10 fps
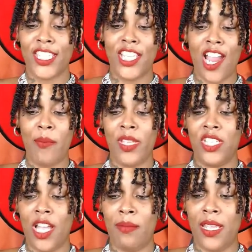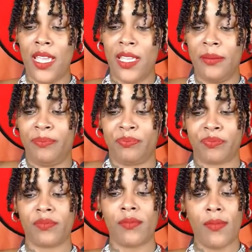Jeremy jumped in.
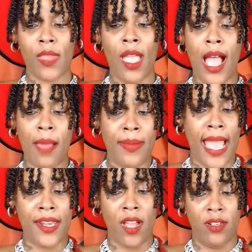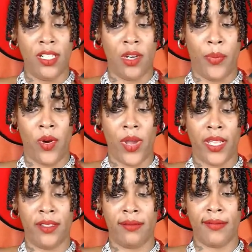"I'm not no little
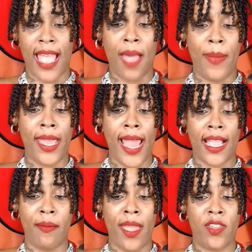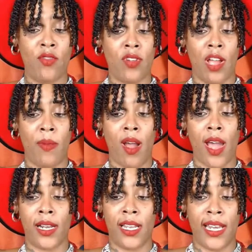boy. I bet I can make you come
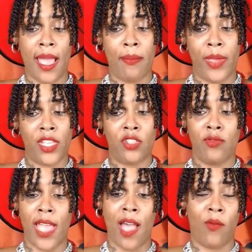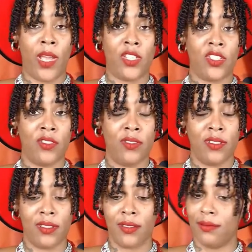harder than that bitch you got with you."
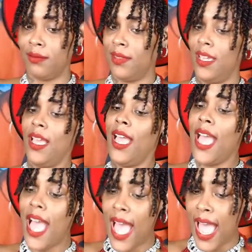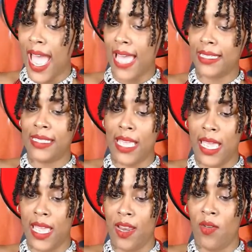I
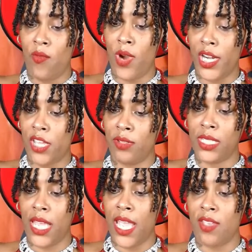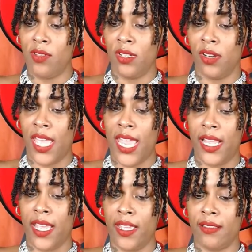said, "What are you saying, you little
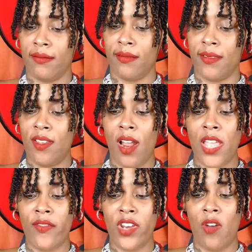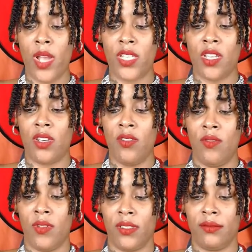idiot? You don't even know what you're
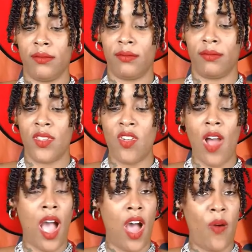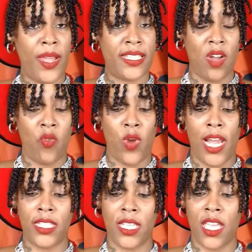doing. You are always so
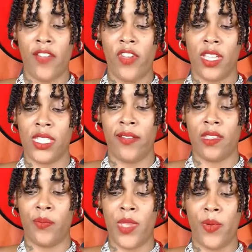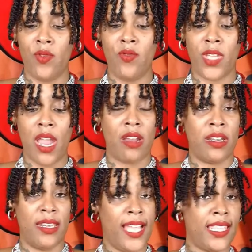willing to give yourself to people who care
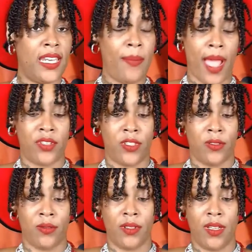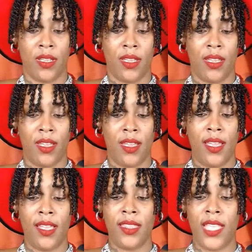nothing about you.
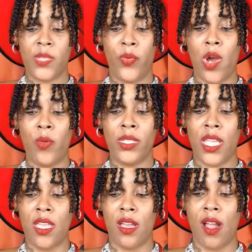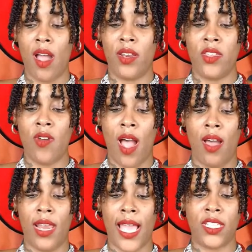This boy was in here calling you
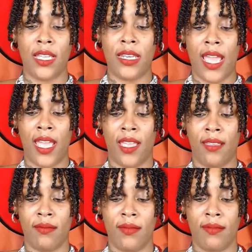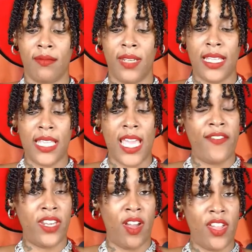all out your name. Does he
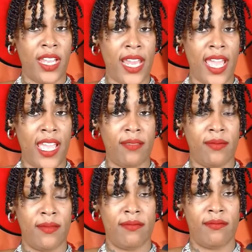even know your name?